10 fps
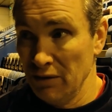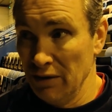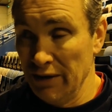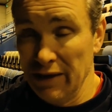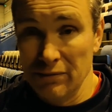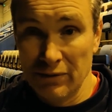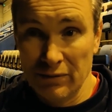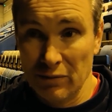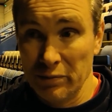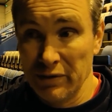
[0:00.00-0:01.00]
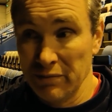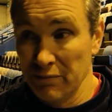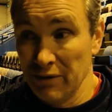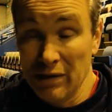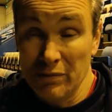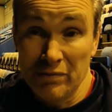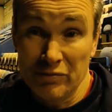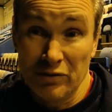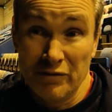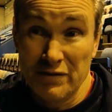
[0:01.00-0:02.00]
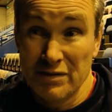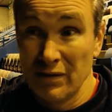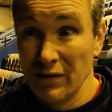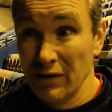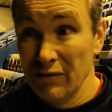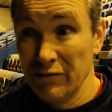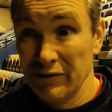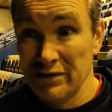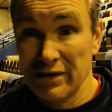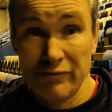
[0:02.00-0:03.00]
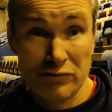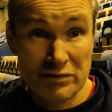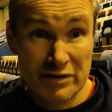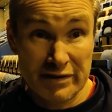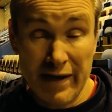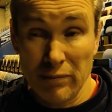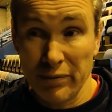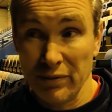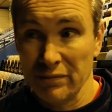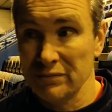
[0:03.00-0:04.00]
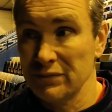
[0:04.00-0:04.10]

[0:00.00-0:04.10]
again we'll be able to improve his fitness levels, his output.